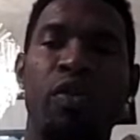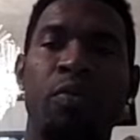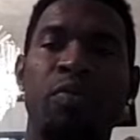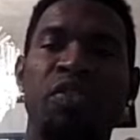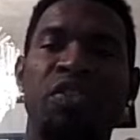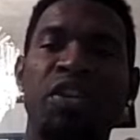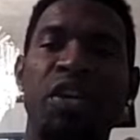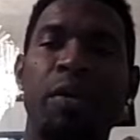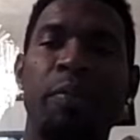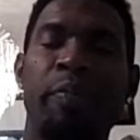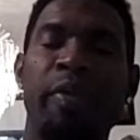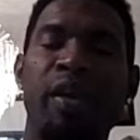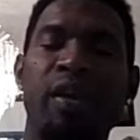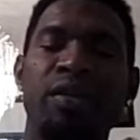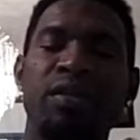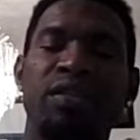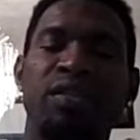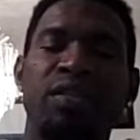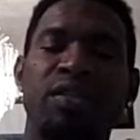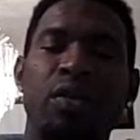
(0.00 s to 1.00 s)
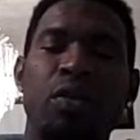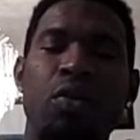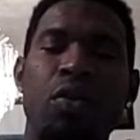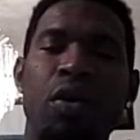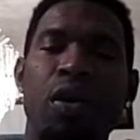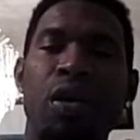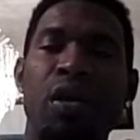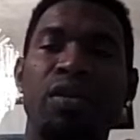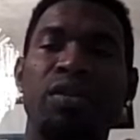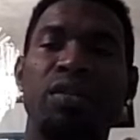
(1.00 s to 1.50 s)
Some JPL
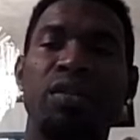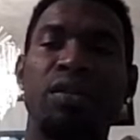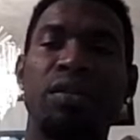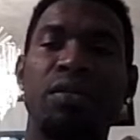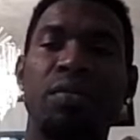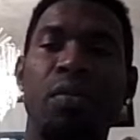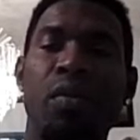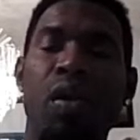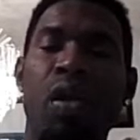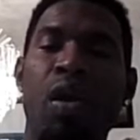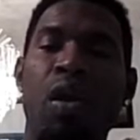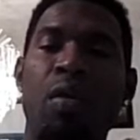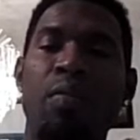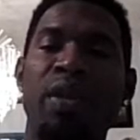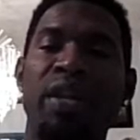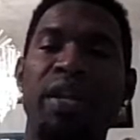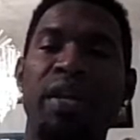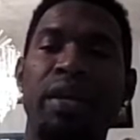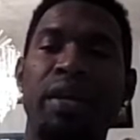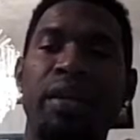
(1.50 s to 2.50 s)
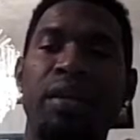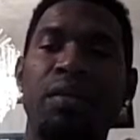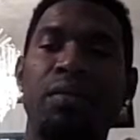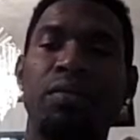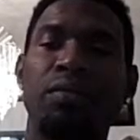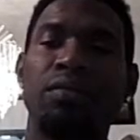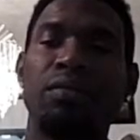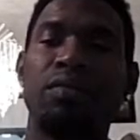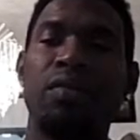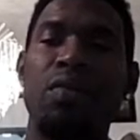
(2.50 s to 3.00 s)
scores coming
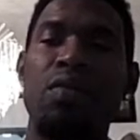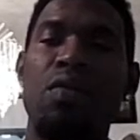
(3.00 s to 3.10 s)
in.